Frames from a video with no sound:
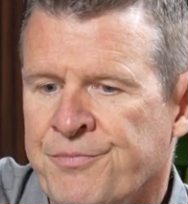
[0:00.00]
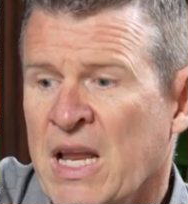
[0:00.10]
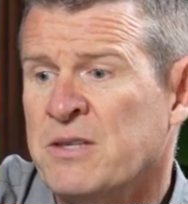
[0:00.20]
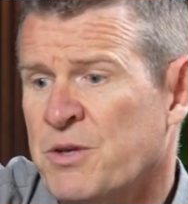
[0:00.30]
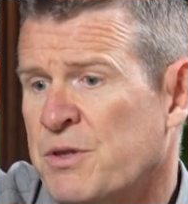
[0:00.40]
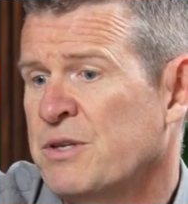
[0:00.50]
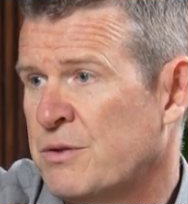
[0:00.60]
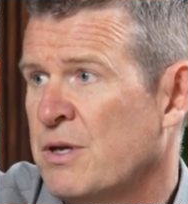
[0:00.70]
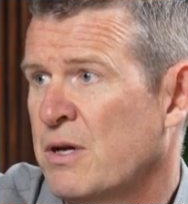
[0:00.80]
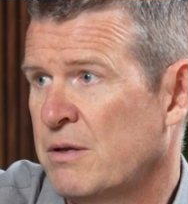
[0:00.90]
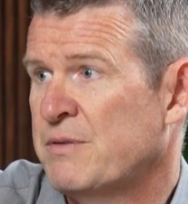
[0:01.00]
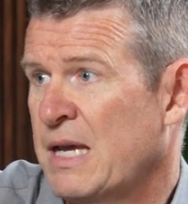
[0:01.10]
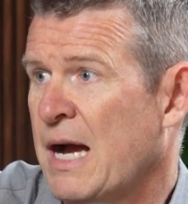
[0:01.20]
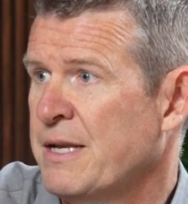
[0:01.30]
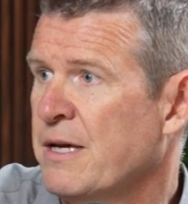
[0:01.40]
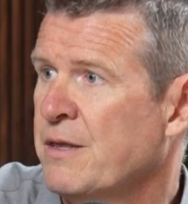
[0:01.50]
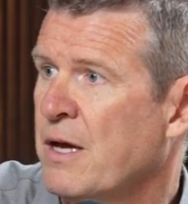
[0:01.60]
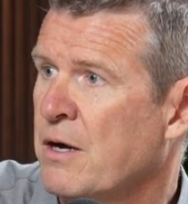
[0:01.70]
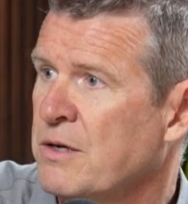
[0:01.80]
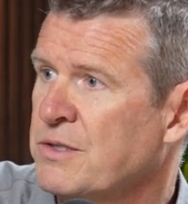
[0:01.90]
And so the idea
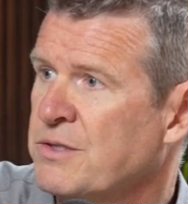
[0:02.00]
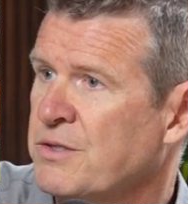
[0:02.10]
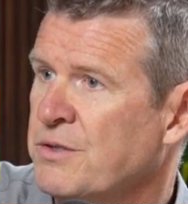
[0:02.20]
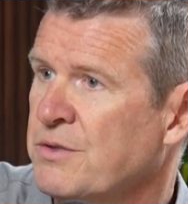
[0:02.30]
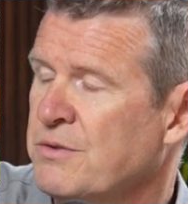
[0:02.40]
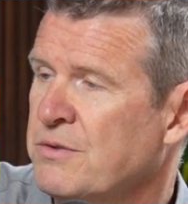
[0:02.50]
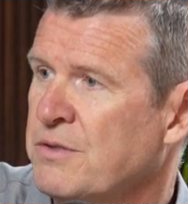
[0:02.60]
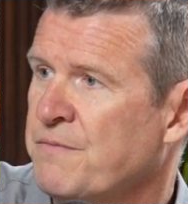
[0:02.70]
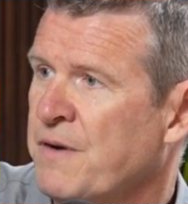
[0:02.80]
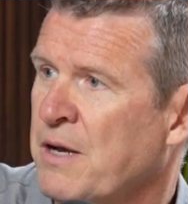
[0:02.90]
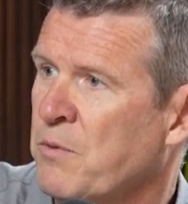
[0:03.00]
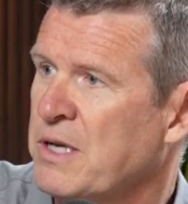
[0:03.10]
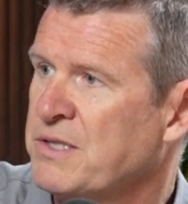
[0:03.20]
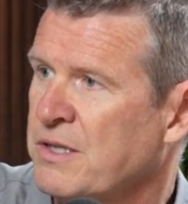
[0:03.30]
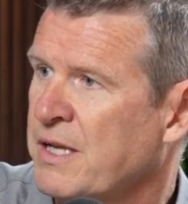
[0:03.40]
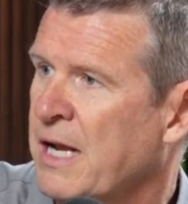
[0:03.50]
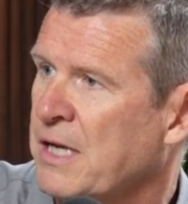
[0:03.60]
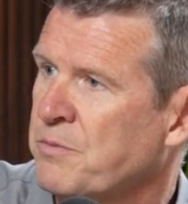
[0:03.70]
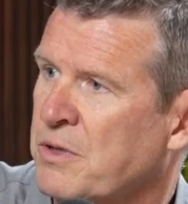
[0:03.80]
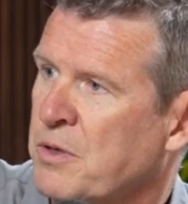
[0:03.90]
there is to find ways to
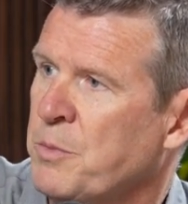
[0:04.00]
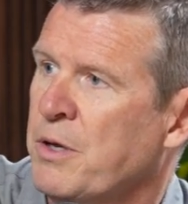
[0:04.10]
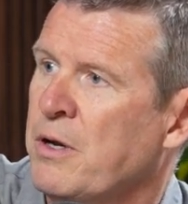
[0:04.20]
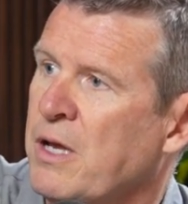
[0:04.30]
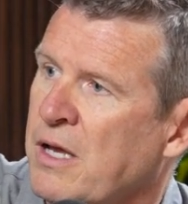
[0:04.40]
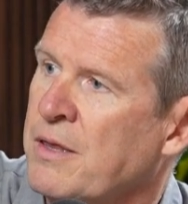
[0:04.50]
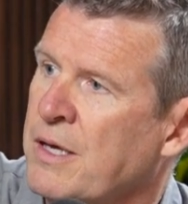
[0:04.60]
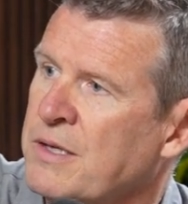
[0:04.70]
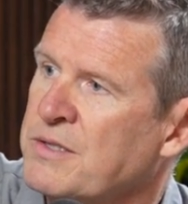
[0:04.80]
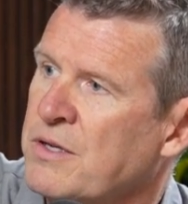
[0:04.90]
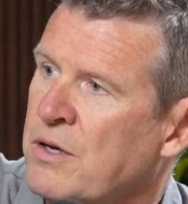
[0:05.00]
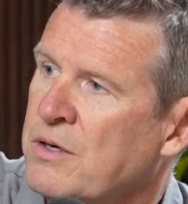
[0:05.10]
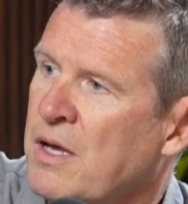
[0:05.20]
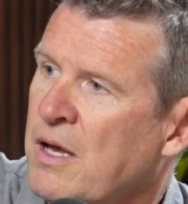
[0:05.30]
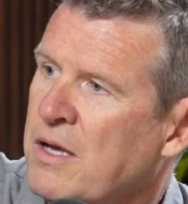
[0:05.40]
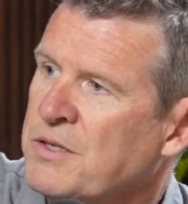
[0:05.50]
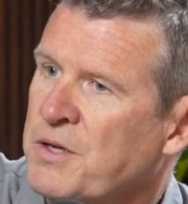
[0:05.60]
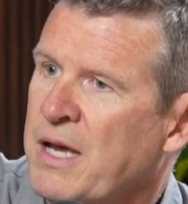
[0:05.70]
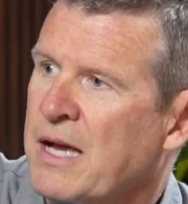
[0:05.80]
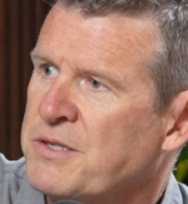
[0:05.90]
connect with community and things. So
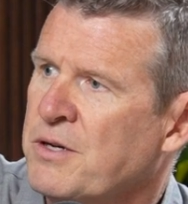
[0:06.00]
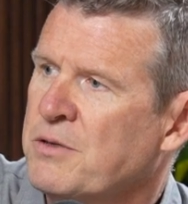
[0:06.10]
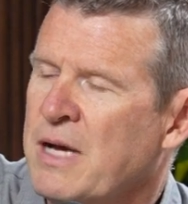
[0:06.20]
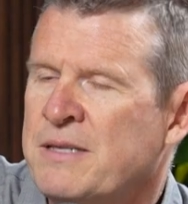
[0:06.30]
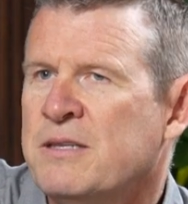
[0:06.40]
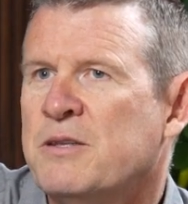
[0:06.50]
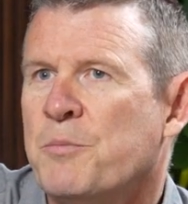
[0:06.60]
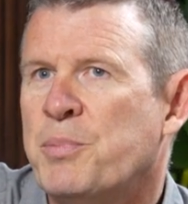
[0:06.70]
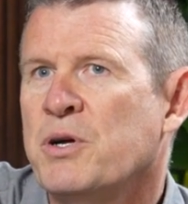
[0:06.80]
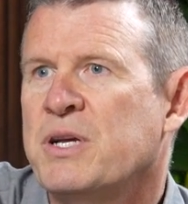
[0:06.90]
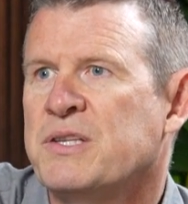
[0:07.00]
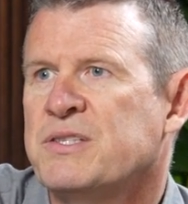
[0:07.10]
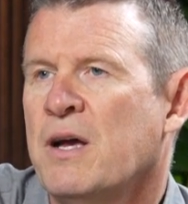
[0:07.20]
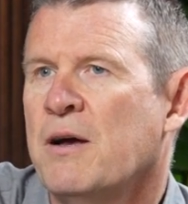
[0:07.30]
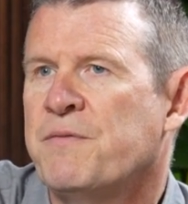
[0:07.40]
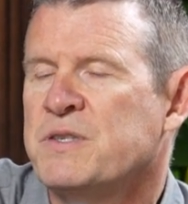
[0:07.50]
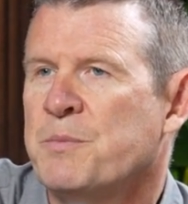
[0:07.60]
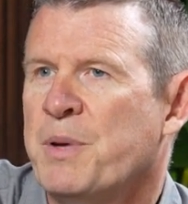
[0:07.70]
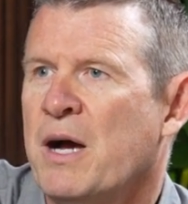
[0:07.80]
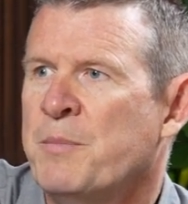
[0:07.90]
and the book itself is
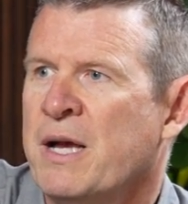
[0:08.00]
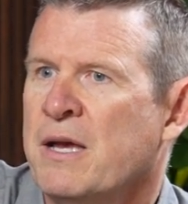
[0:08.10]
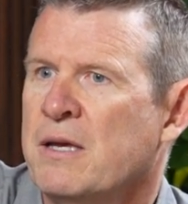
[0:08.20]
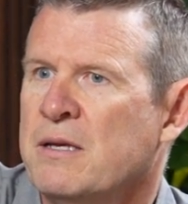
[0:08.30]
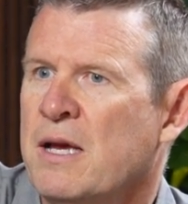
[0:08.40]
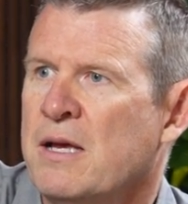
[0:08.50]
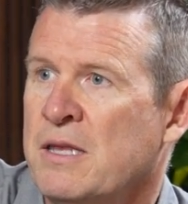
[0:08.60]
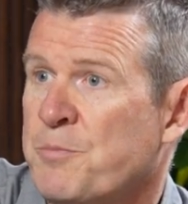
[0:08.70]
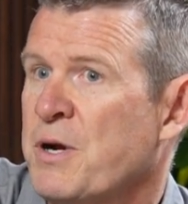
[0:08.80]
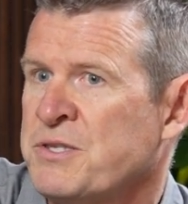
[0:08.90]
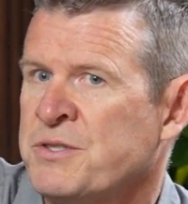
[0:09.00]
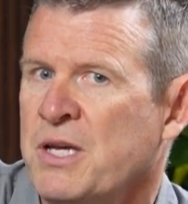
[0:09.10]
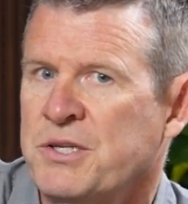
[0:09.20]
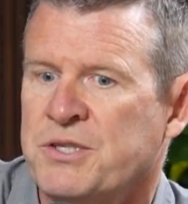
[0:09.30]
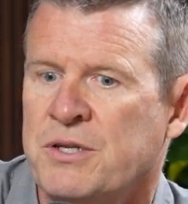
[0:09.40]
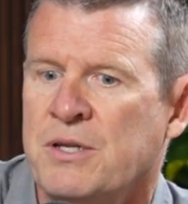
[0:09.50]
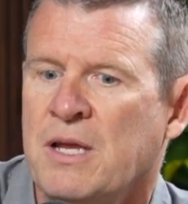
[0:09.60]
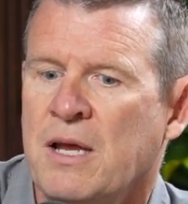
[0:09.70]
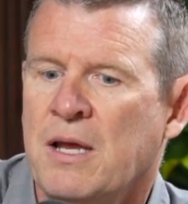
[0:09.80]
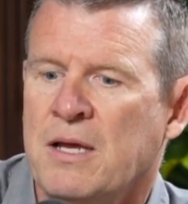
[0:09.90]
about the presentation
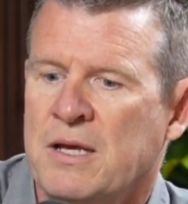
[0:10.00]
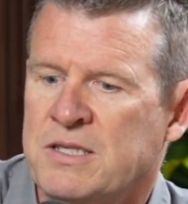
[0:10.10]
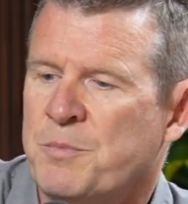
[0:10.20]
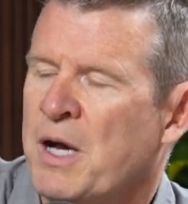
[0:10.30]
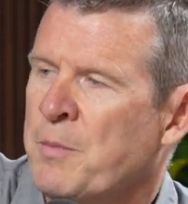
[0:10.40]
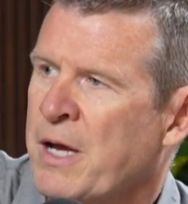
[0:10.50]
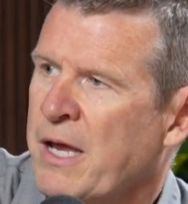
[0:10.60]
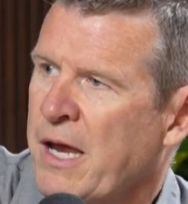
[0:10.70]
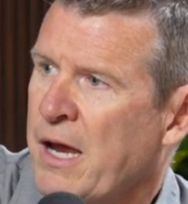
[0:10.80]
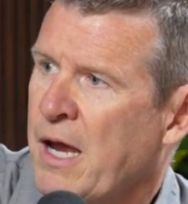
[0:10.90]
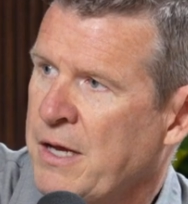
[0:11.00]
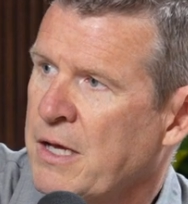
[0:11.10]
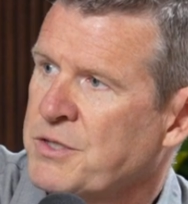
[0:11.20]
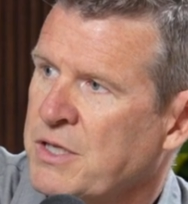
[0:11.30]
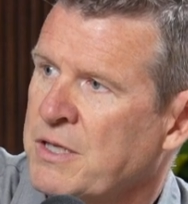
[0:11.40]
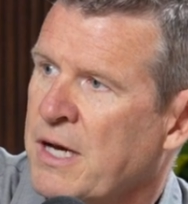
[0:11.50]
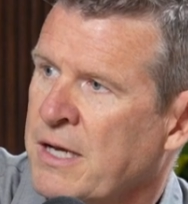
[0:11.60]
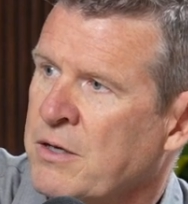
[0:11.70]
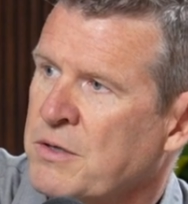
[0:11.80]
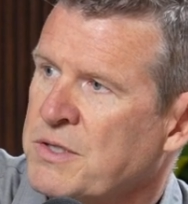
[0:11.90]
is about my ADHD
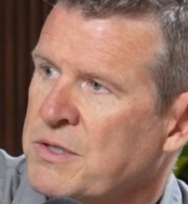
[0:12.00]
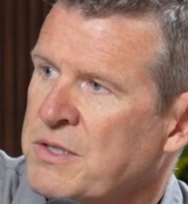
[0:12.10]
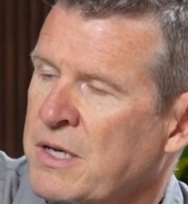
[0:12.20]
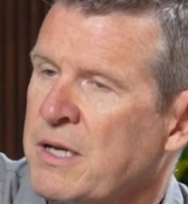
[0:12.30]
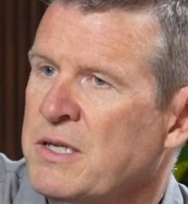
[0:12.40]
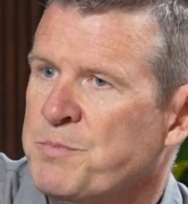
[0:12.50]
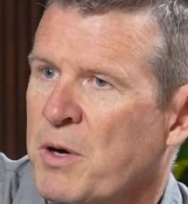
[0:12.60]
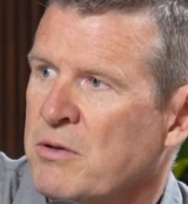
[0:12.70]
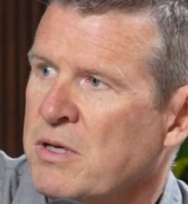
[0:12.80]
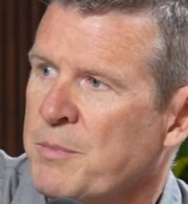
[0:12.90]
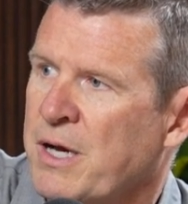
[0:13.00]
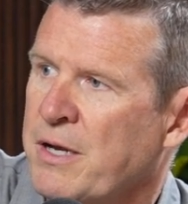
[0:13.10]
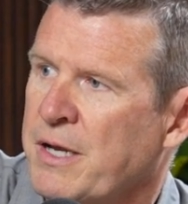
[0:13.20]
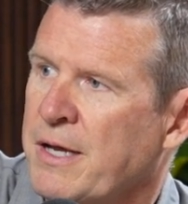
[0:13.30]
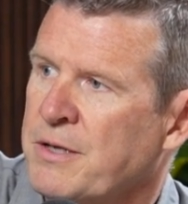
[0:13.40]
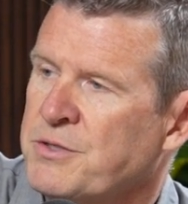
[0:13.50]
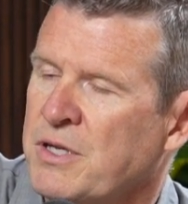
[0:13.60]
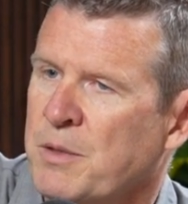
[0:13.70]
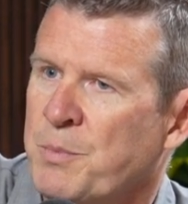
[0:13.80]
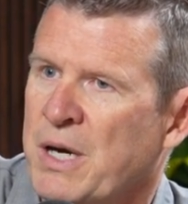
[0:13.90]
diagnosis, and it is partly about
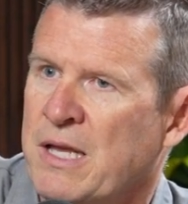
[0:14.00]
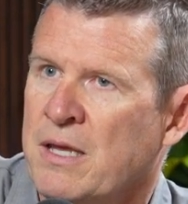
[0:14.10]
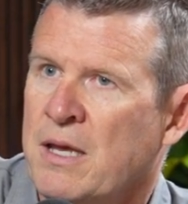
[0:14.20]
ADHD, but